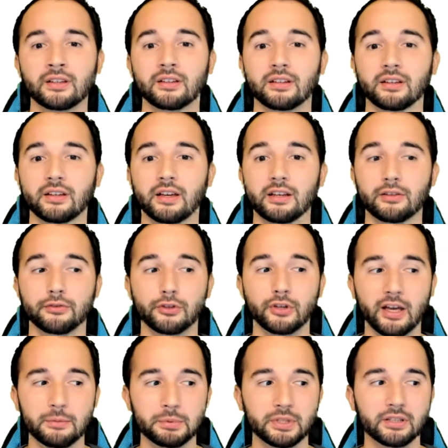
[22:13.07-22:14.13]
And if you're
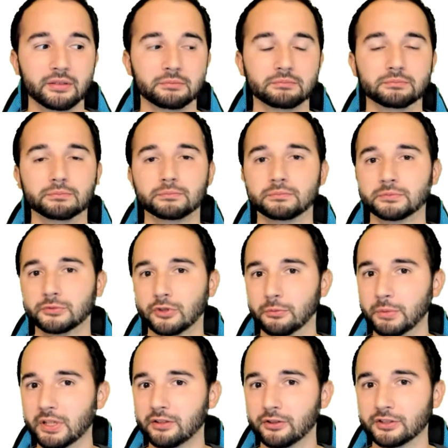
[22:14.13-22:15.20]
happy,
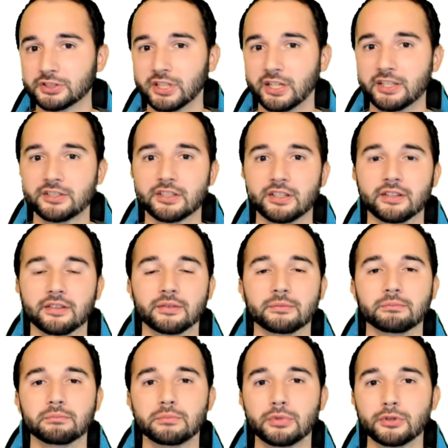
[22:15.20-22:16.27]
commit your changes,
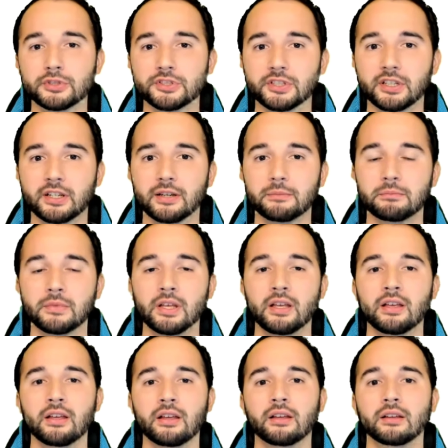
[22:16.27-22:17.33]
push them,
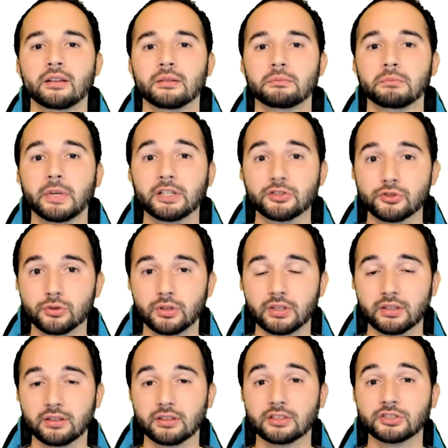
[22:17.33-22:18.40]
make
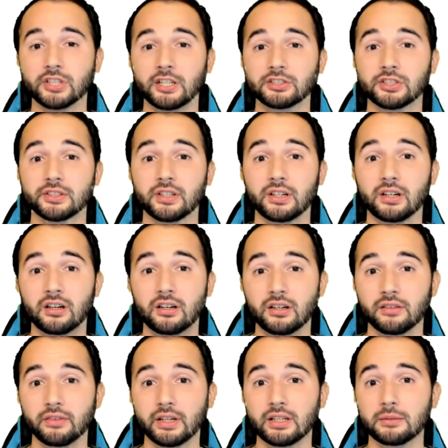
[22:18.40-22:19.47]
sure the changes are
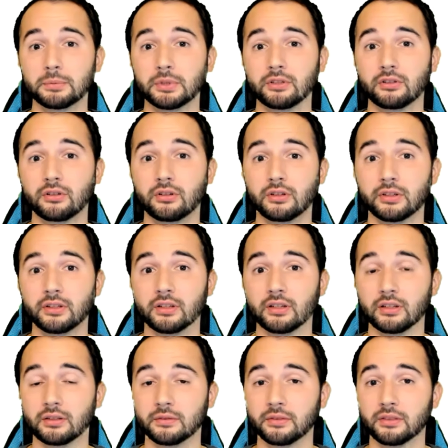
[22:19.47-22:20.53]
available
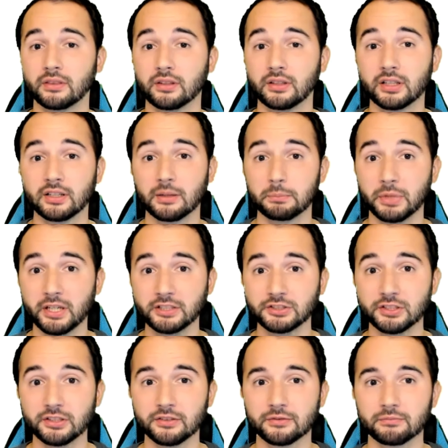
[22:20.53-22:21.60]
on GitHub
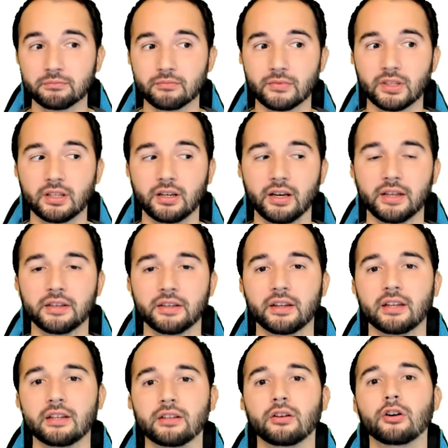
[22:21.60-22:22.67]
pages, and
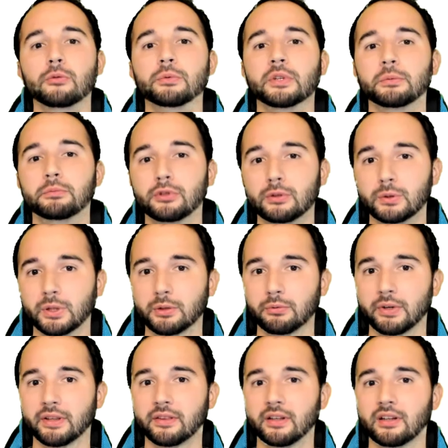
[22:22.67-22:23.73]
then open a pull
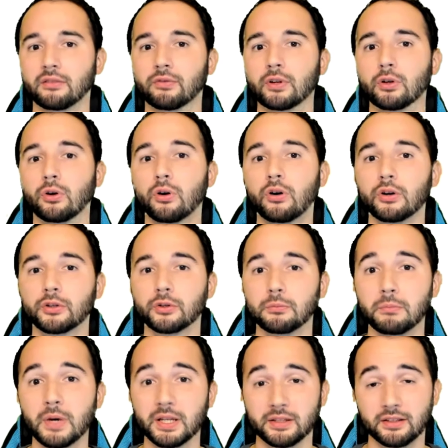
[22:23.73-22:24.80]
request and it will
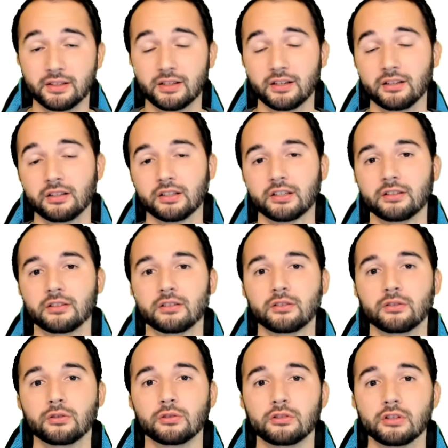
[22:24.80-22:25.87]
automatically
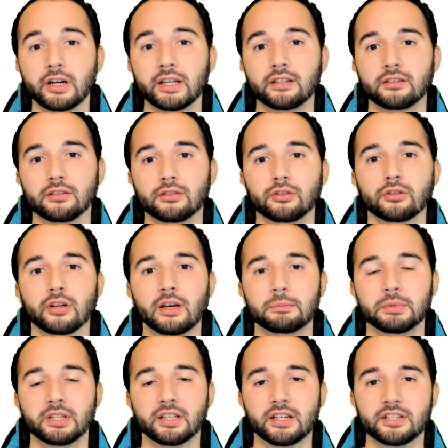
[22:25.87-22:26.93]
rate your
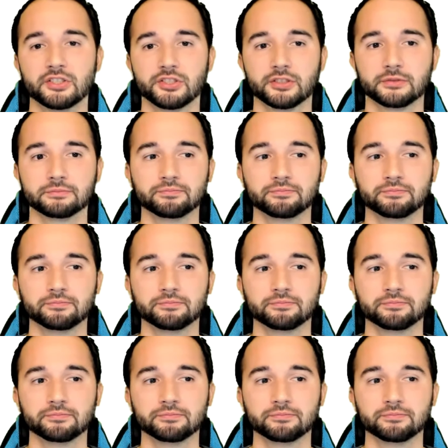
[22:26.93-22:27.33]
application.